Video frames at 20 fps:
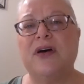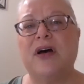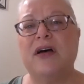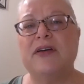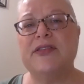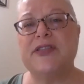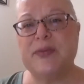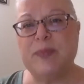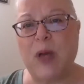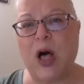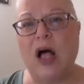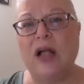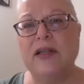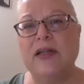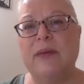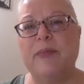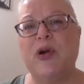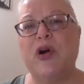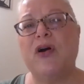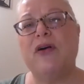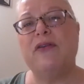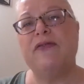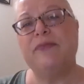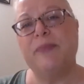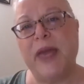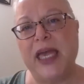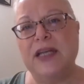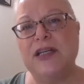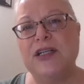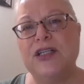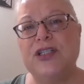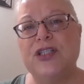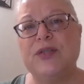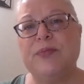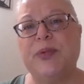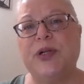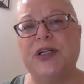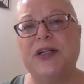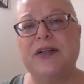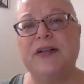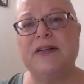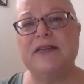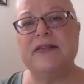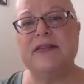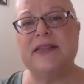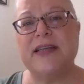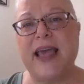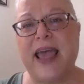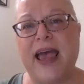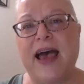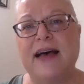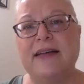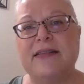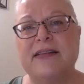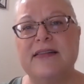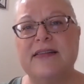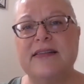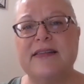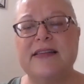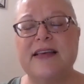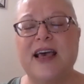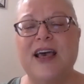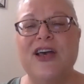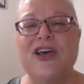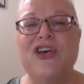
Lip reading: a small number of manageable tasks